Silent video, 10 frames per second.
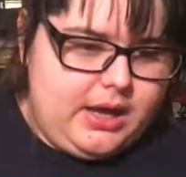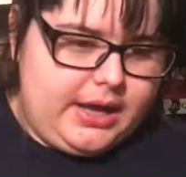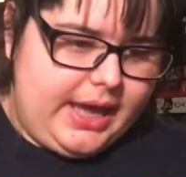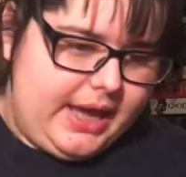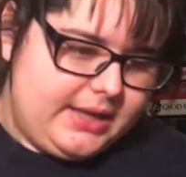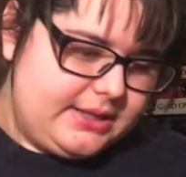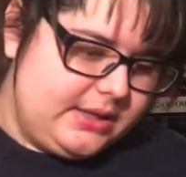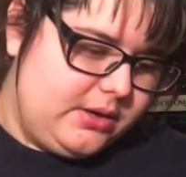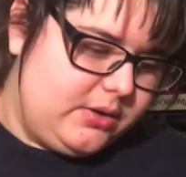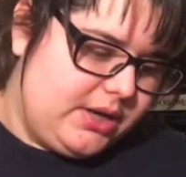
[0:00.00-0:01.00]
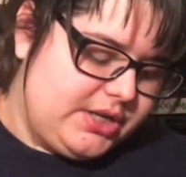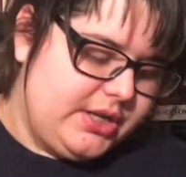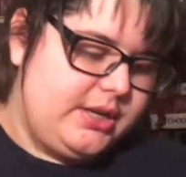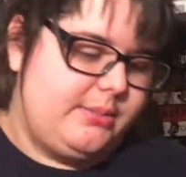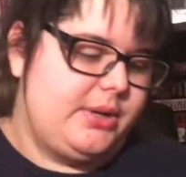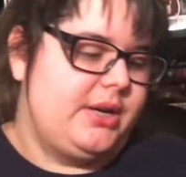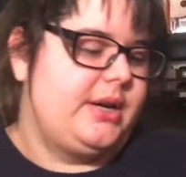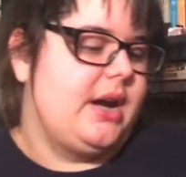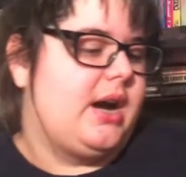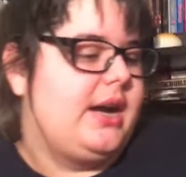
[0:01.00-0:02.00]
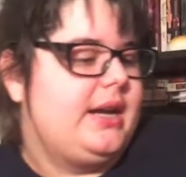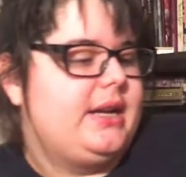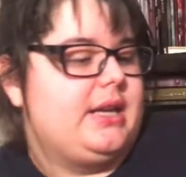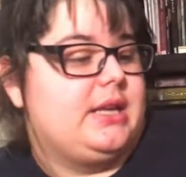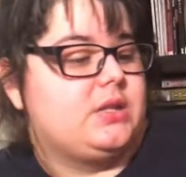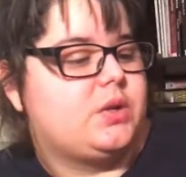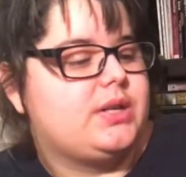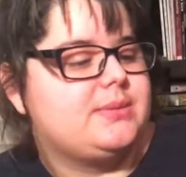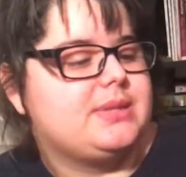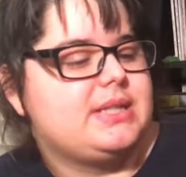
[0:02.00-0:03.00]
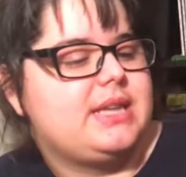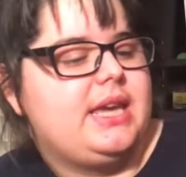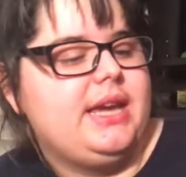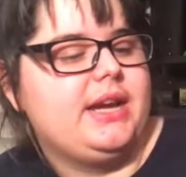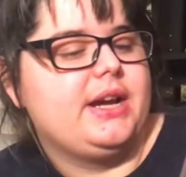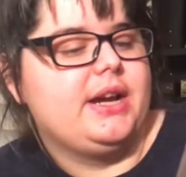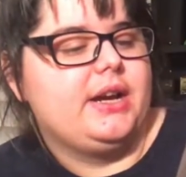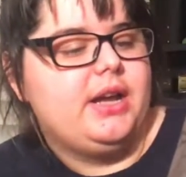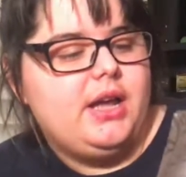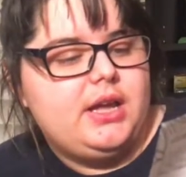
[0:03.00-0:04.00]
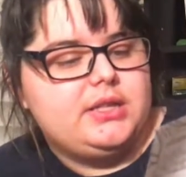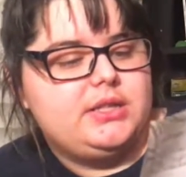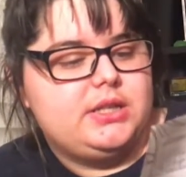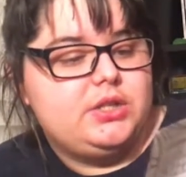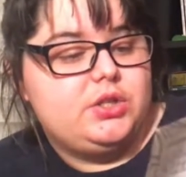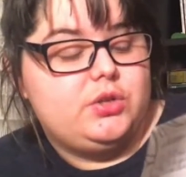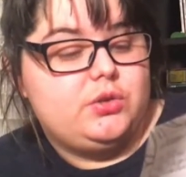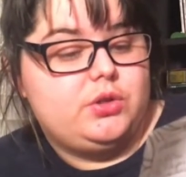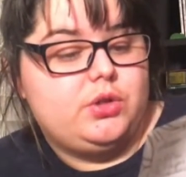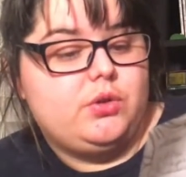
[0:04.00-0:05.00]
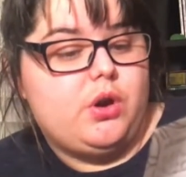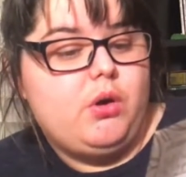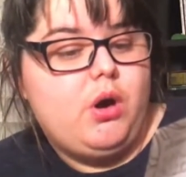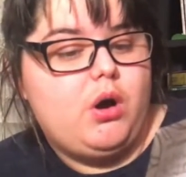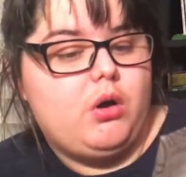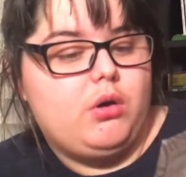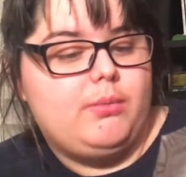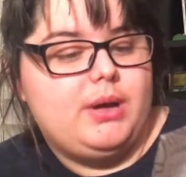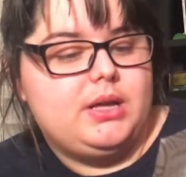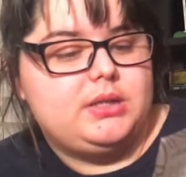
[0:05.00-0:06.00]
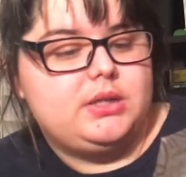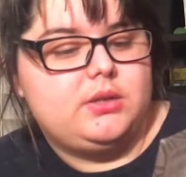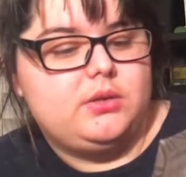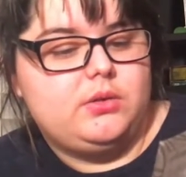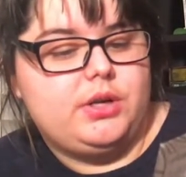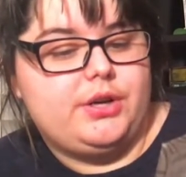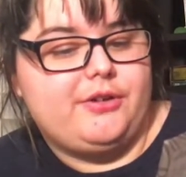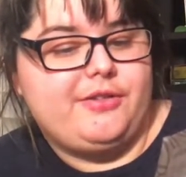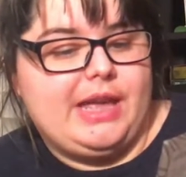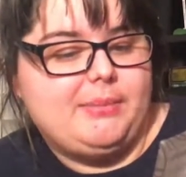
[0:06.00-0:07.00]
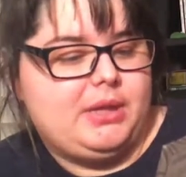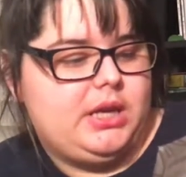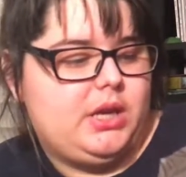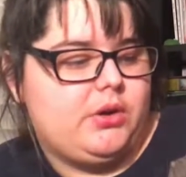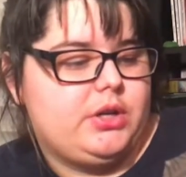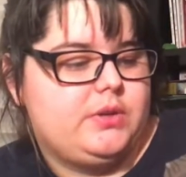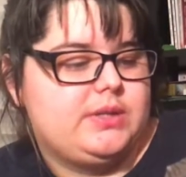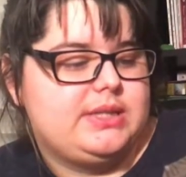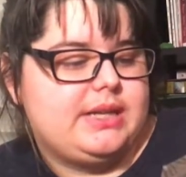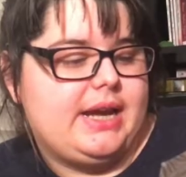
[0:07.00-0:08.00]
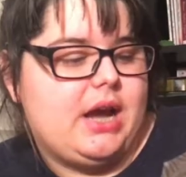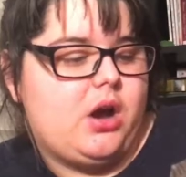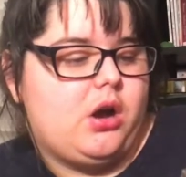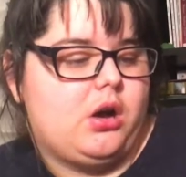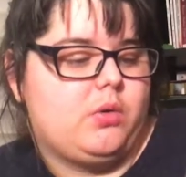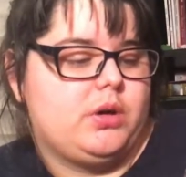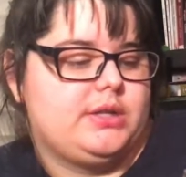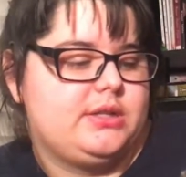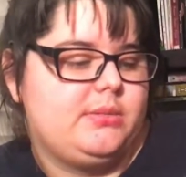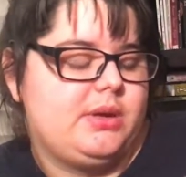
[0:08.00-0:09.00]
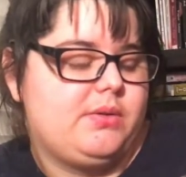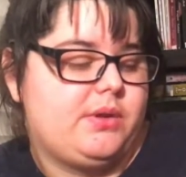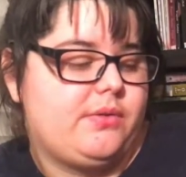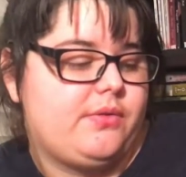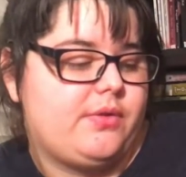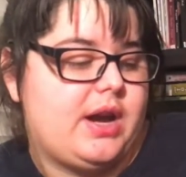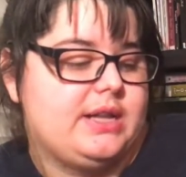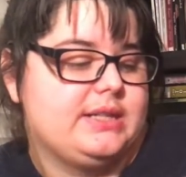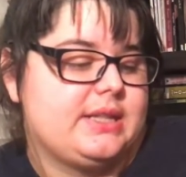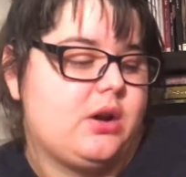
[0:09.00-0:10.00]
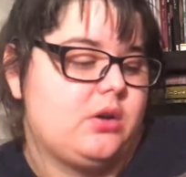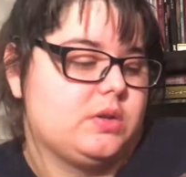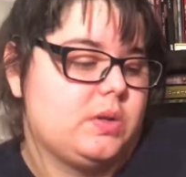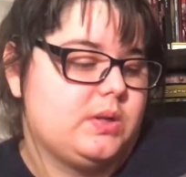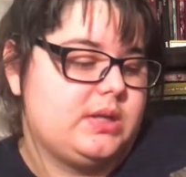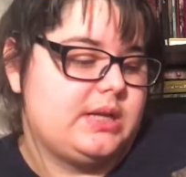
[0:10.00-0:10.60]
Okay, so question number 9 is, Christmas is here. Do you go home to your family, or do you stay at Hogwarts to be with your friends that also